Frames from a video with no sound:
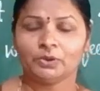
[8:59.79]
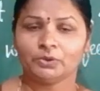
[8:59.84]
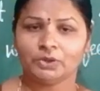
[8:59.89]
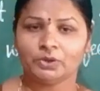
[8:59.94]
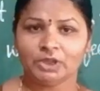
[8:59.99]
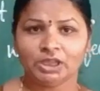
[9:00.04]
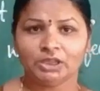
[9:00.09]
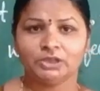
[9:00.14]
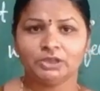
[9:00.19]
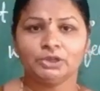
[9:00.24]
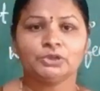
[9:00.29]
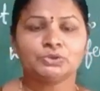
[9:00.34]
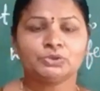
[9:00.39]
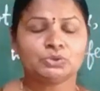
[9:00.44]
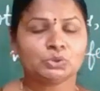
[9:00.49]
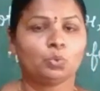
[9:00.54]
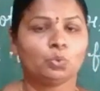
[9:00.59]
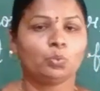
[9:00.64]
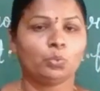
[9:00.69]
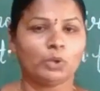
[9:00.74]
Okay,
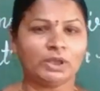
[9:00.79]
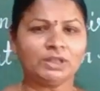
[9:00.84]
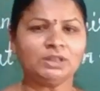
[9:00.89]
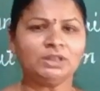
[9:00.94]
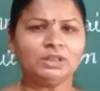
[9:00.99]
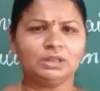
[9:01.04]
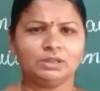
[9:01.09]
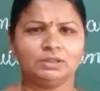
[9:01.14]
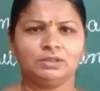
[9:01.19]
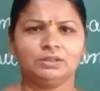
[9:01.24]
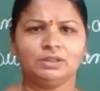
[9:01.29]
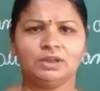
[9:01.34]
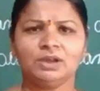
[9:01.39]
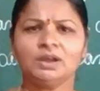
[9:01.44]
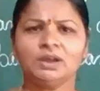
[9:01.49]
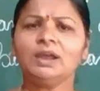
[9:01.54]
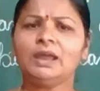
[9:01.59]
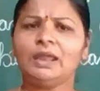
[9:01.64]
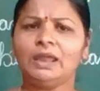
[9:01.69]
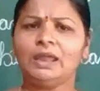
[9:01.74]
so when
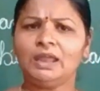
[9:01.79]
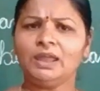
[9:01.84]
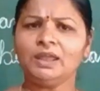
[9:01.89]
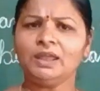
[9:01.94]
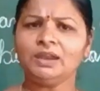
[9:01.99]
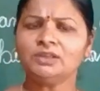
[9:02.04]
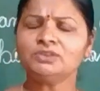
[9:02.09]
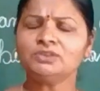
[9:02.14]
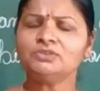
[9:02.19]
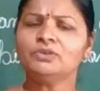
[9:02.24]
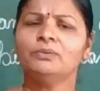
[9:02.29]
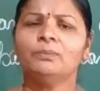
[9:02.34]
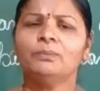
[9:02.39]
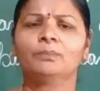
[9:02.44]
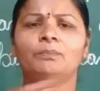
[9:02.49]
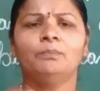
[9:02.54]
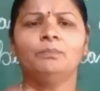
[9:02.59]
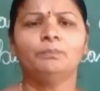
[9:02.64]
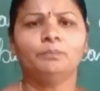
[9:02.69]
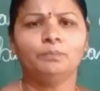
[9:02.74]
the air is
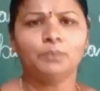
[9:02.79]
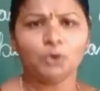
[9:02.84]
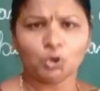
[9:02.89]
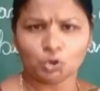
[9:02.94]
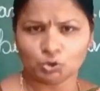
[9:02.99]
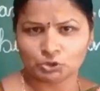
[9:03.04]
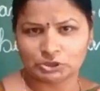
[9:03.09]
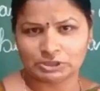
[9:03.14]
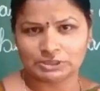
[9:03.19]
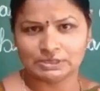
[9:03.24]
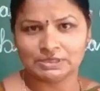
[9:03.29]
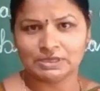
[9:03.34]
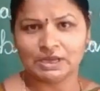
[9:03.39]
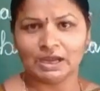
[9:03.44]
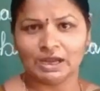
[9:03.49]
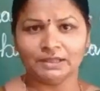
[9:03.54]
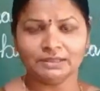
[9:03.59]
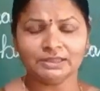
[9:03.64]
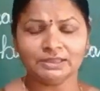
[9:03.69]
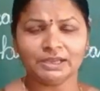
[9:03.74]
blows
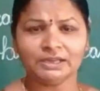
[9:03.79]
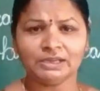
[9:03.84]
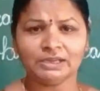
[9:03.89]
and